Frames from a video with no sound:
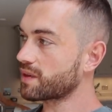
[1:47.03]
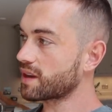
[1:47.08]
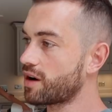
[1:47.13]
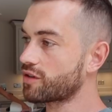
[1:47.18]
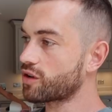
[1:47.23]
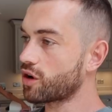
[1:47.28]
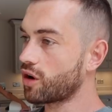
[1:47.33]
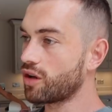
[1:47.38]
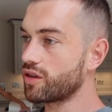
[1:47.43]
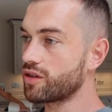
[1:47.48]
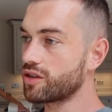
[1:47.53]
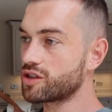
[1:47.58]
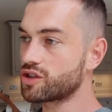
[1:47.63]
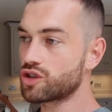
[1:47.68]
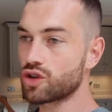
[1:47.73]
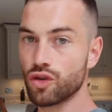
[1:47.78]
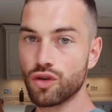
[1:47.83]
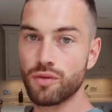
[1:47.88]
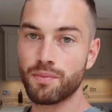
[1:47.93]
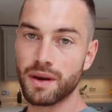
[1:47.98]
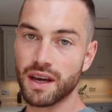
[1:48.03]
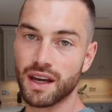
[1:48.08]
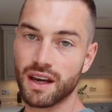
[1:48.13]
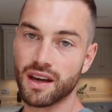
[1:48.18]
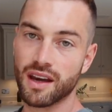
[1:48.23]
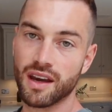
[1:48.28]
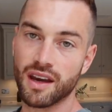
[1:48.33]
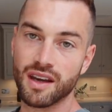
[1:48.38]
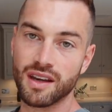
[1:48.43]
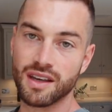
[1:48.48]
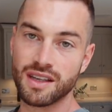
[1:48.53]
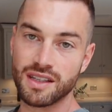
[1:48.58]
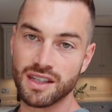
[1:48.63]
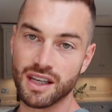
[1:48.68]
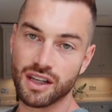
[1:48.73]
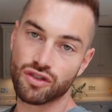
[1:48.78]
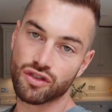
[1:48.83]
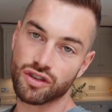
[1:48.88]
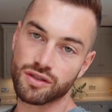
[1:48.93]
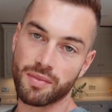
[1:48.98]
I've got the two big citrus